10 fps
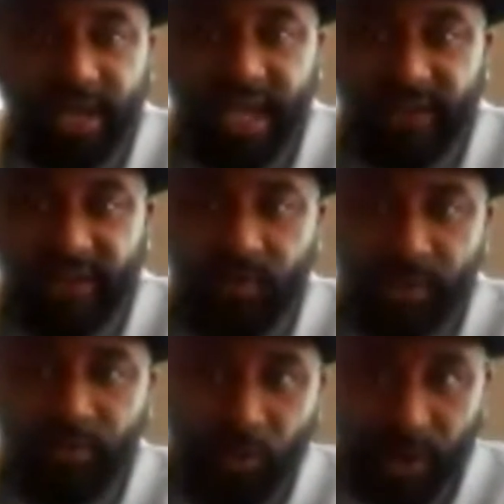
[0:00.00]
giving
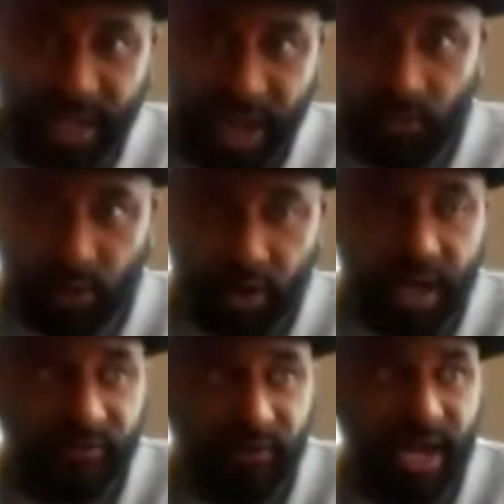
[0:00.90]
people what they
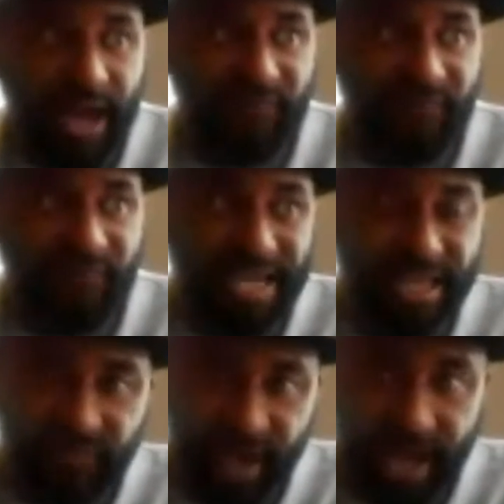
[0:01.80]
want, if you're not
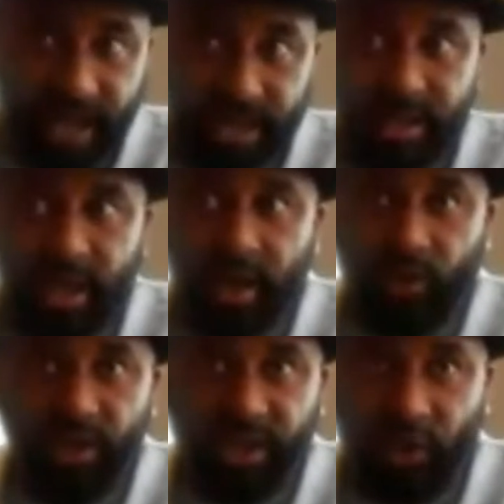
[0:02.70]
feeding the fans
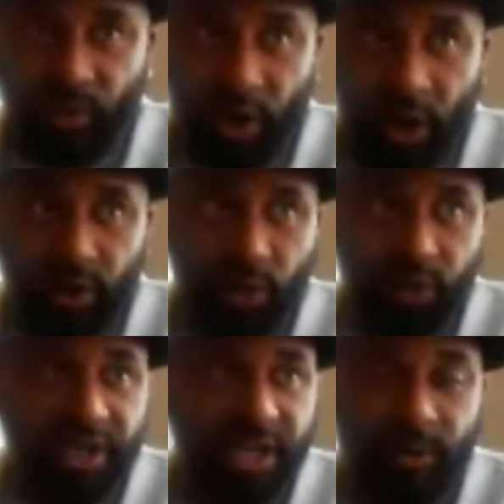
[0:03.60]
what they want or
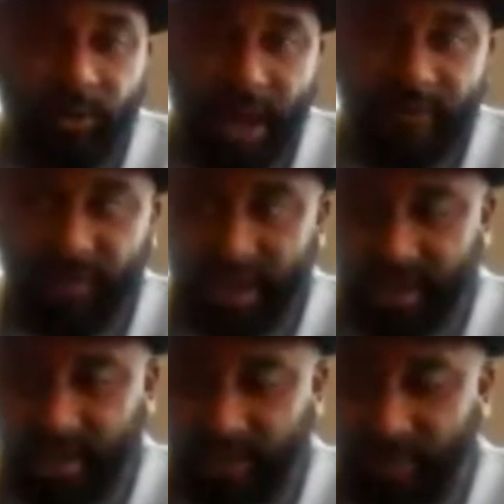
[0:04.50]
the demographic
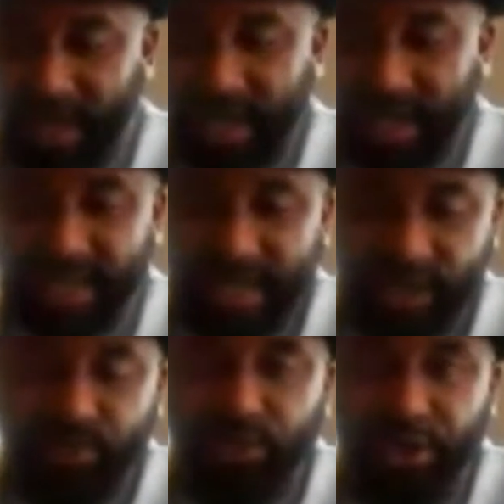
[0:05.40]
that's immediately
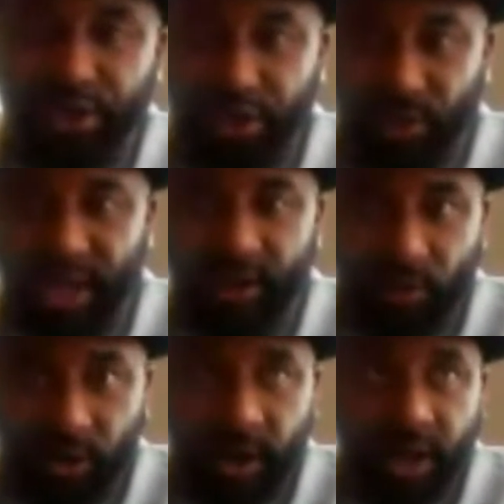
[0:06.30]
accessible to you what they
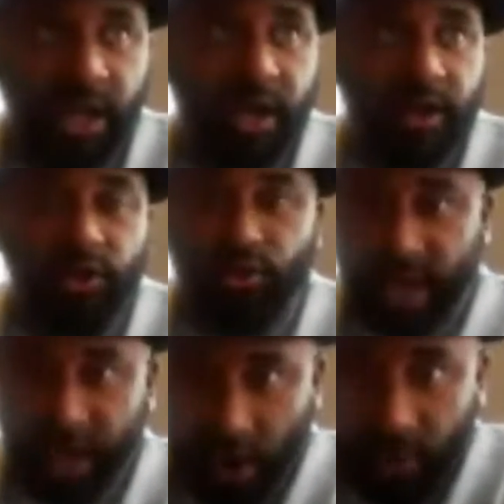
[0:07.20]
want, you
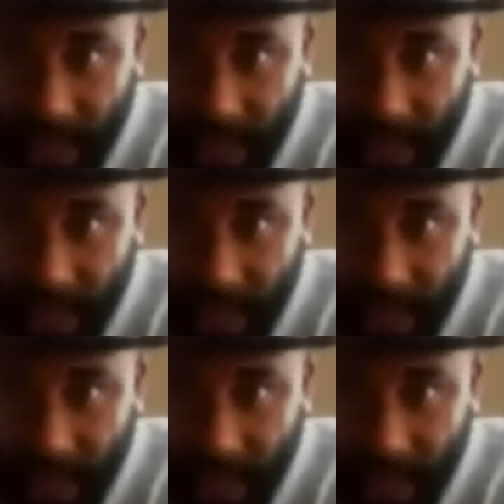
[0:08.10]
get no